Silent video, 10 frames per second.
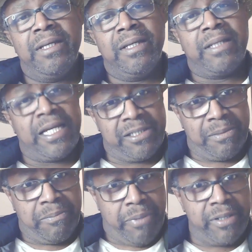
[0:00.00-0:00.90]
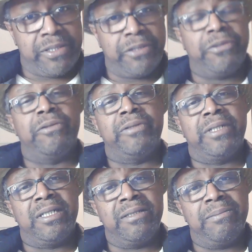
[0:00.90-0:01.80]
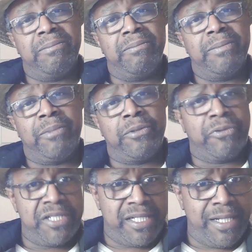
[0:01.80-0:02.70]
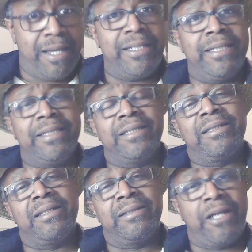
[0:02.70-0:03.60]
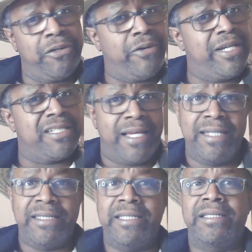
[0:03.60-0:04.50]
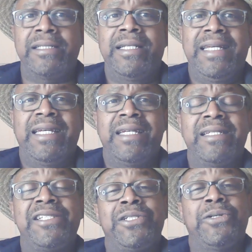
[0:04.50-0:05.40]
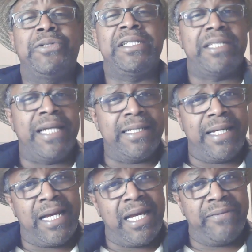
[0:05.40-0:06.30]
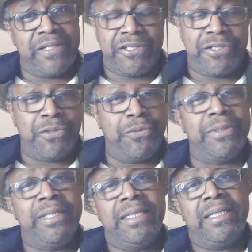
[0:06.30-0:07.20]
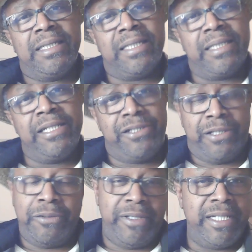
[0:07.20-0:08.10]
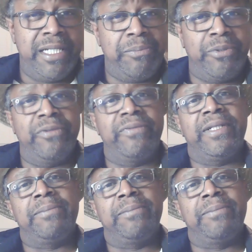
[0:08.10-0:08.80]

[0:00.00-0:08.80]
Thanks to Umberto Boncristiani, another great scientist, in his show Inside the Hive, he showed and he proved that